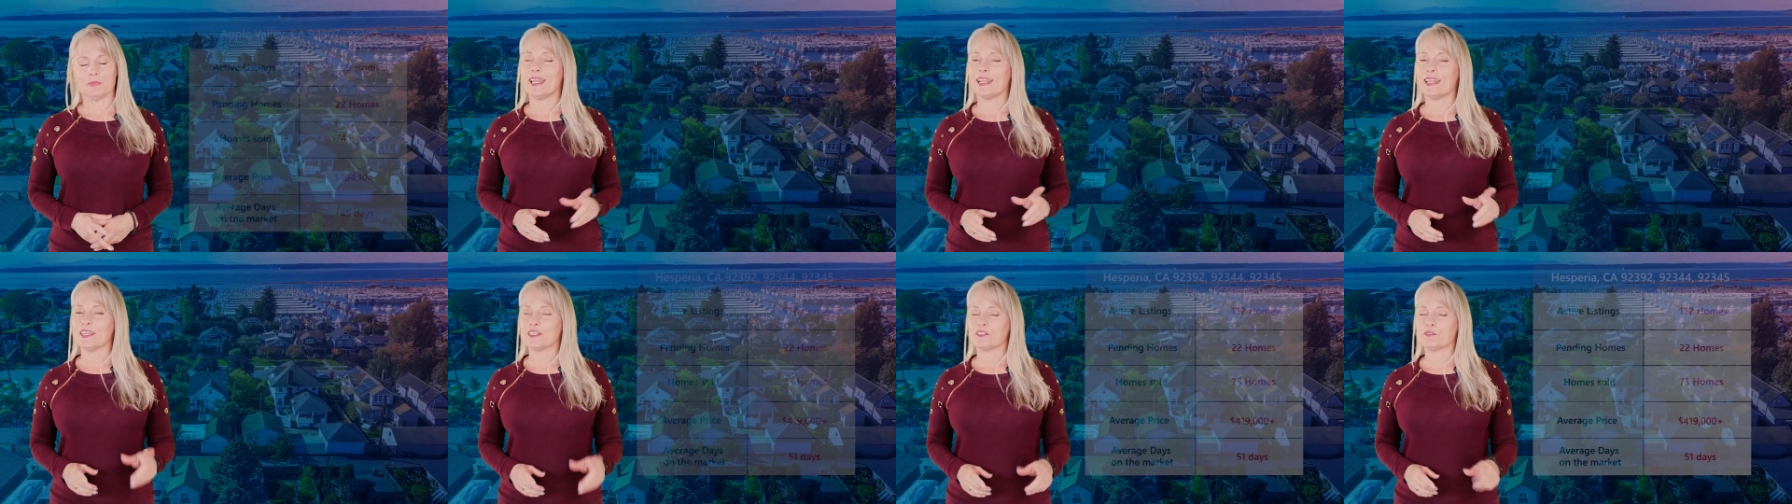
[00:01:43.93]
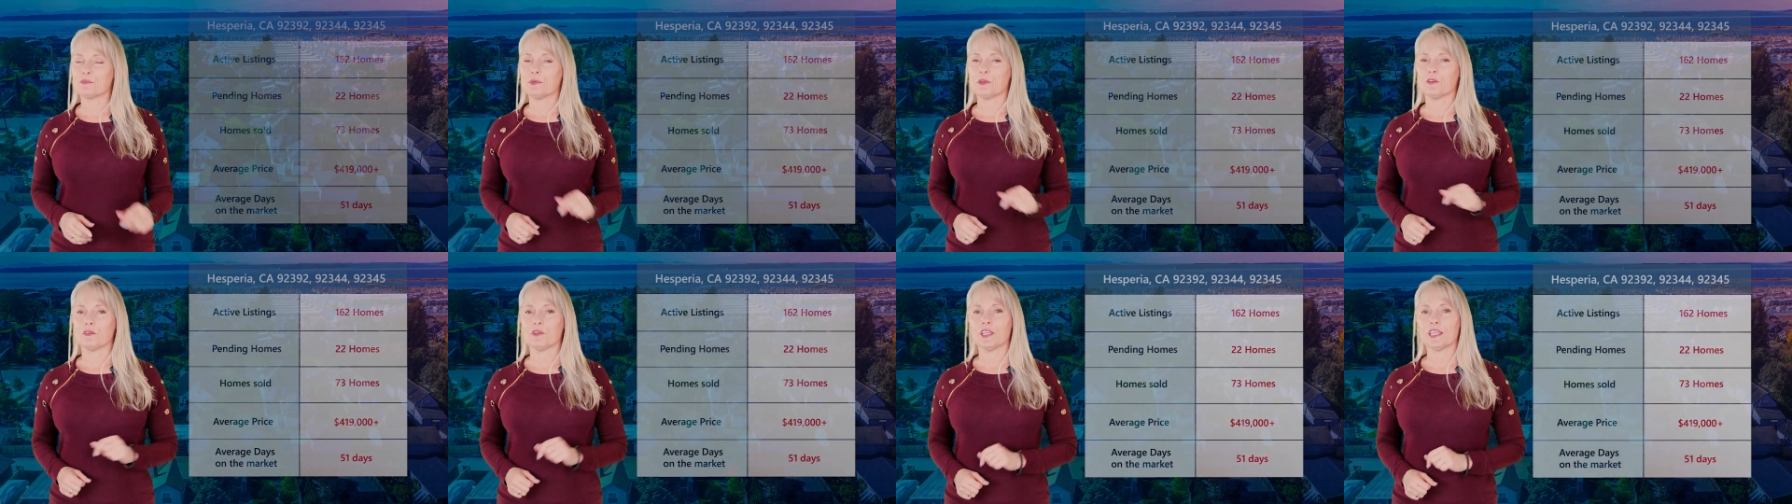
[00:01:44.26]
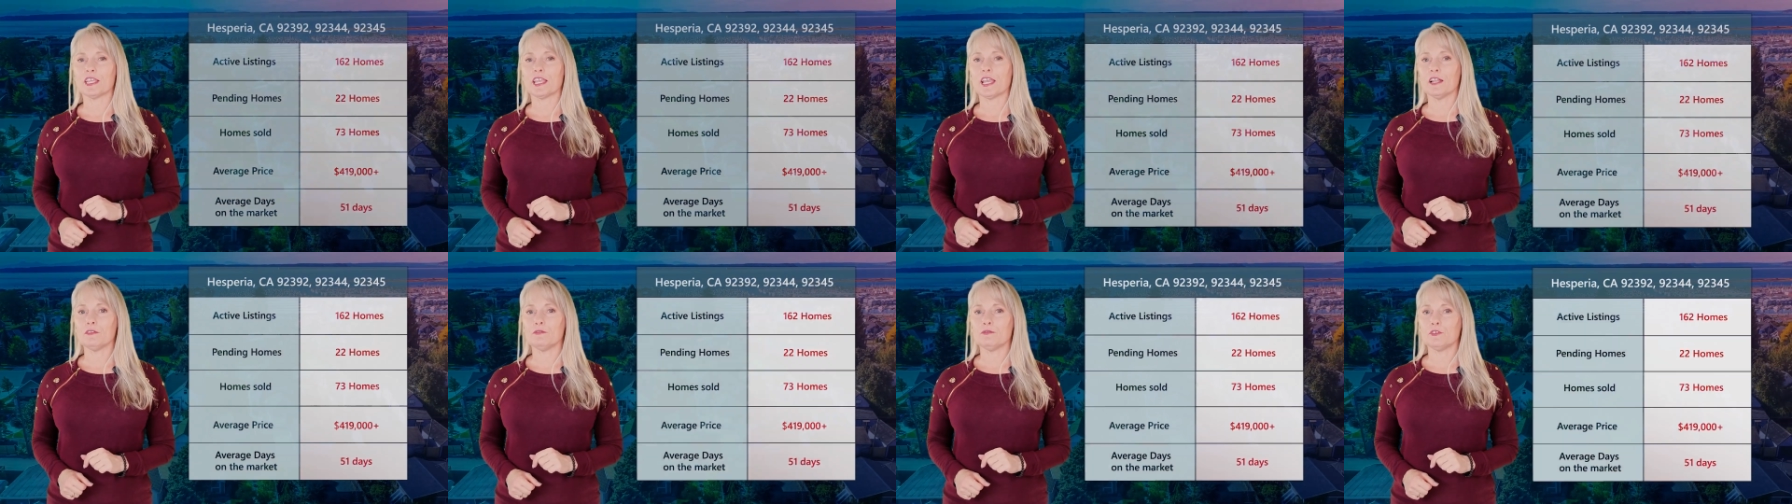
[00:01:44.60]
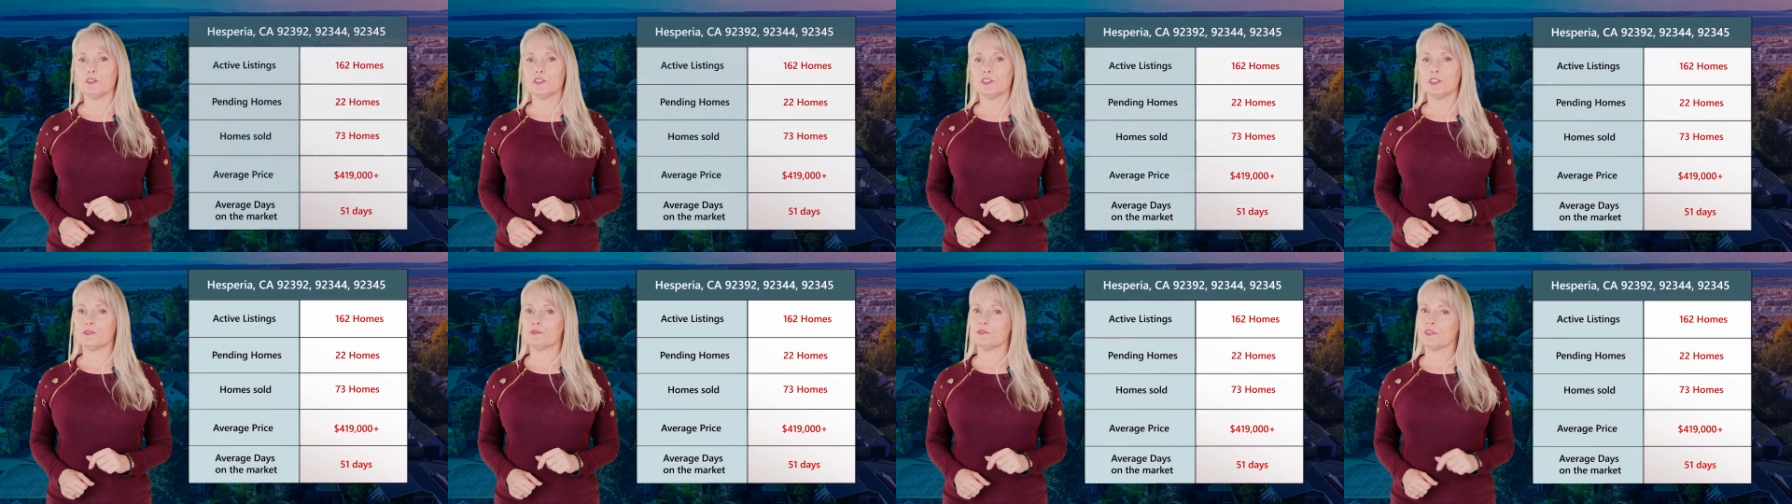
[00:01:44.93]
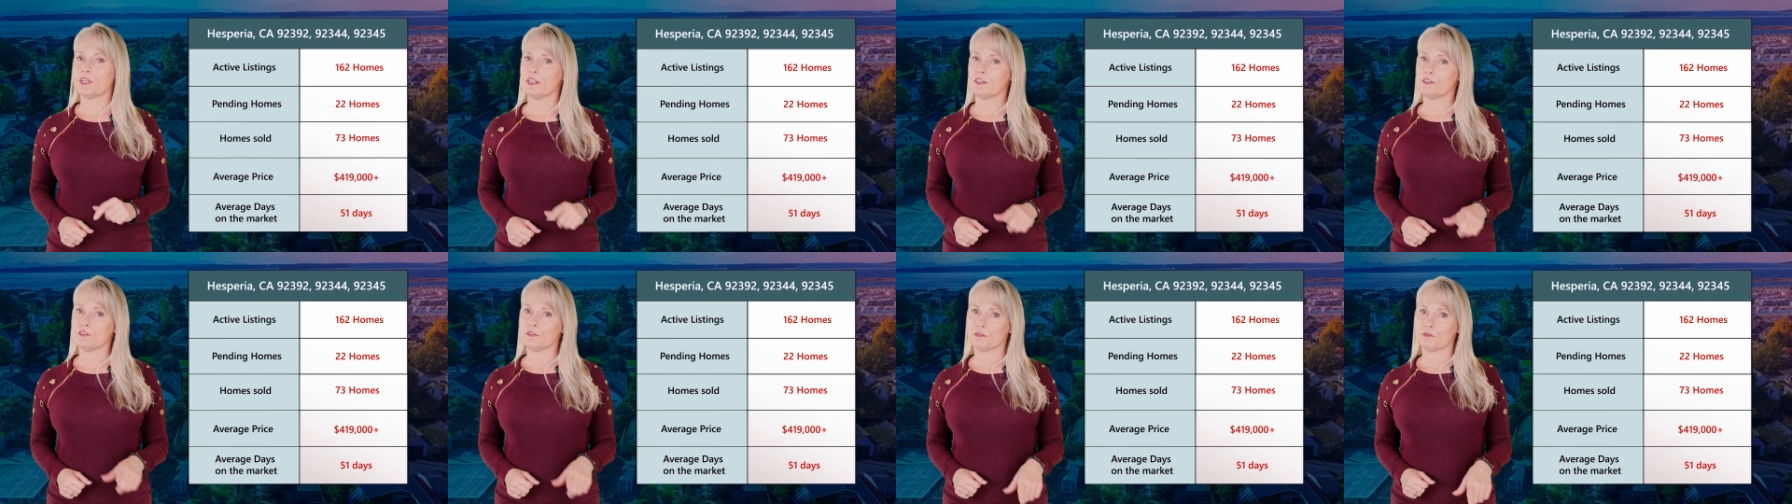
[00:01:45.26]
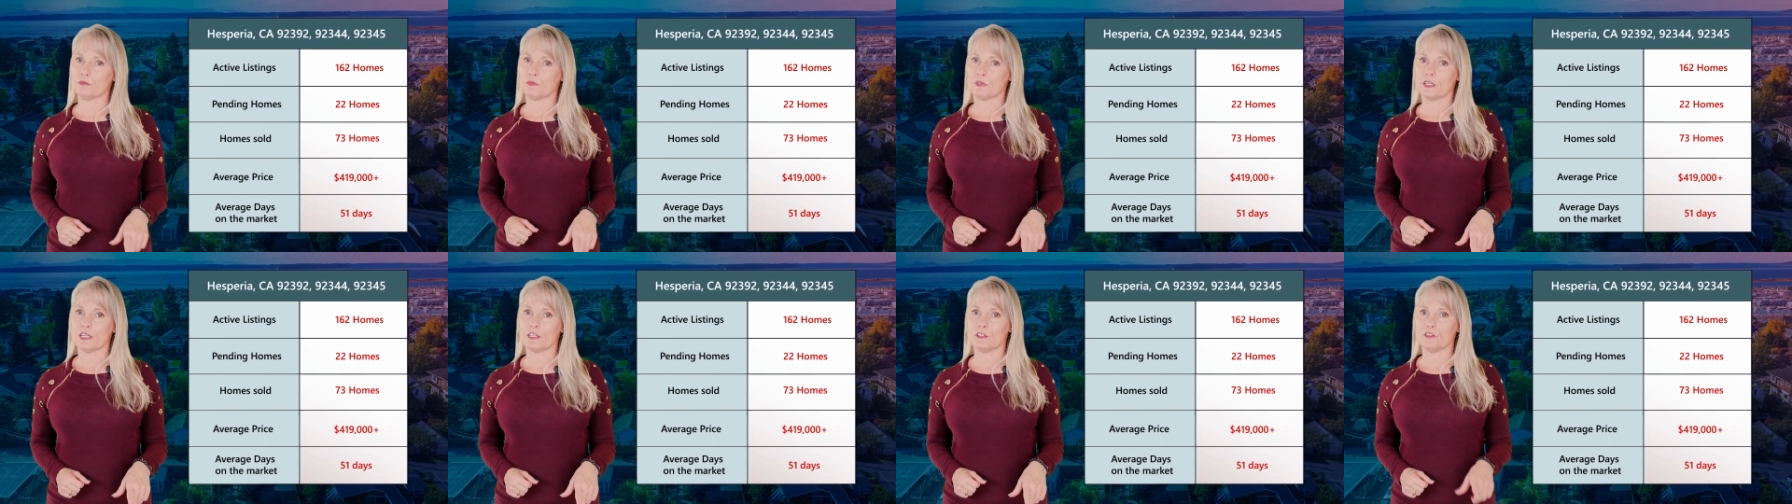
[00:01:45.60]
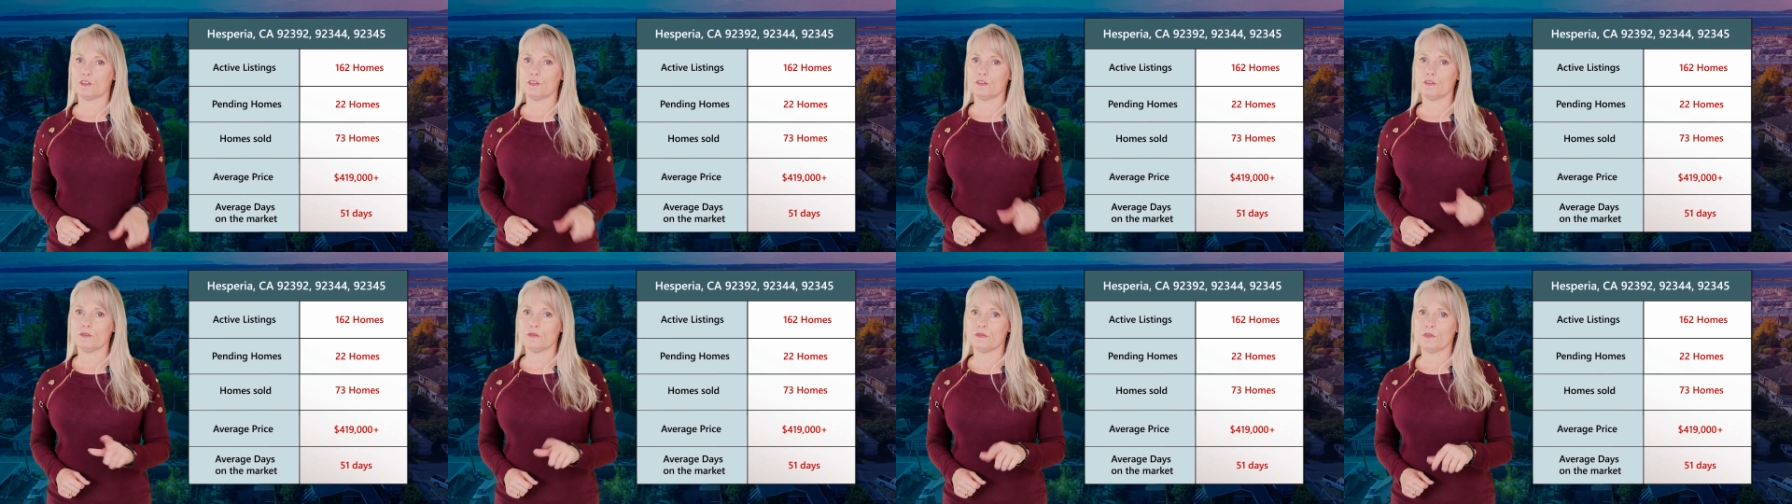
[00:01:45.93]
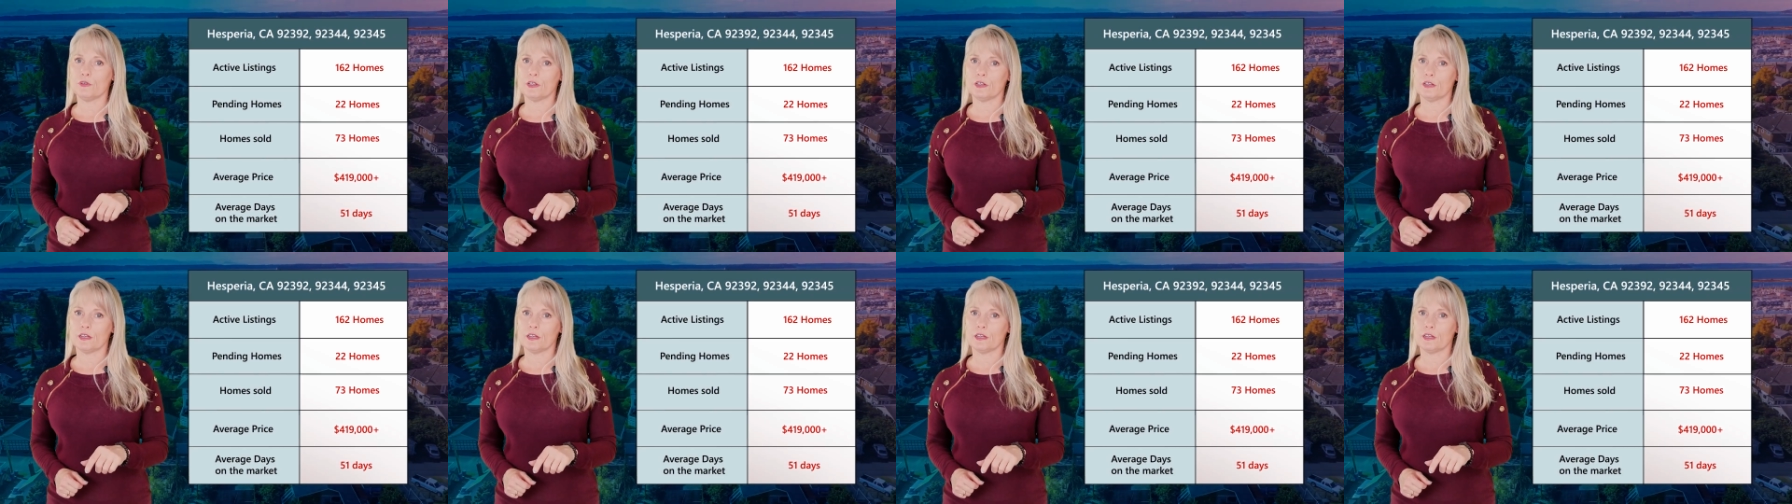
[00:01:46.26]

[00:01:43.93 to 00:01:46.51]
In Hesperia, California of 92392,